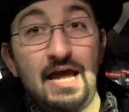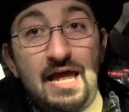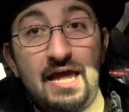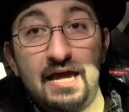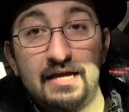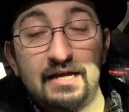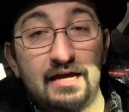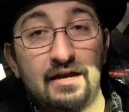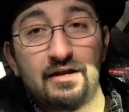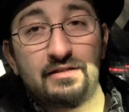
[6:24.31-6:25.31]
And I
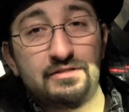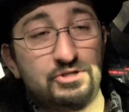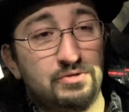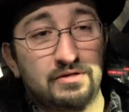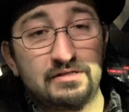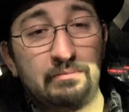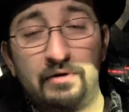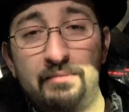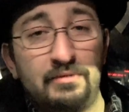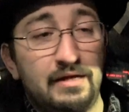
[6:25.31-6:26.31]
gotta cut this short because I'm
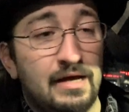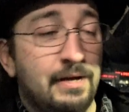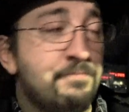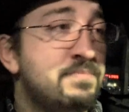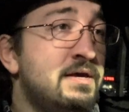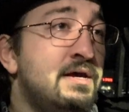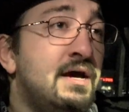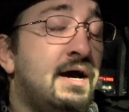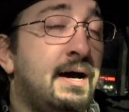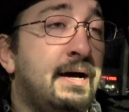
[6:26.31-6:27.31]
rambling on
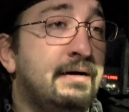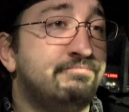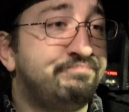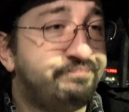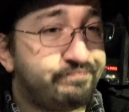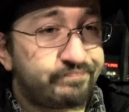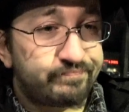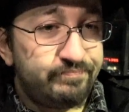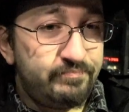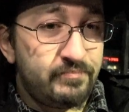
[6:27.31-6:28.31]
uh,
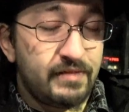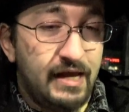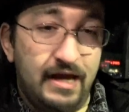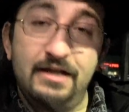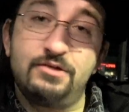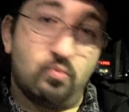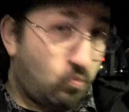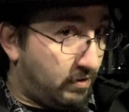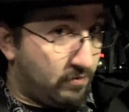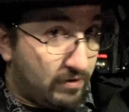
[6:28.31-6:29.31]
and it's
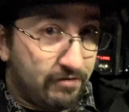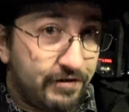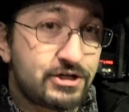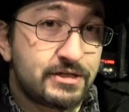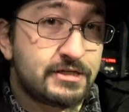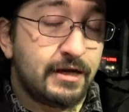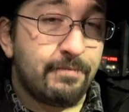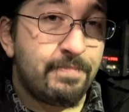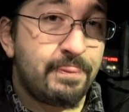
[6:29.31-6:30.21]
one to one efficiency.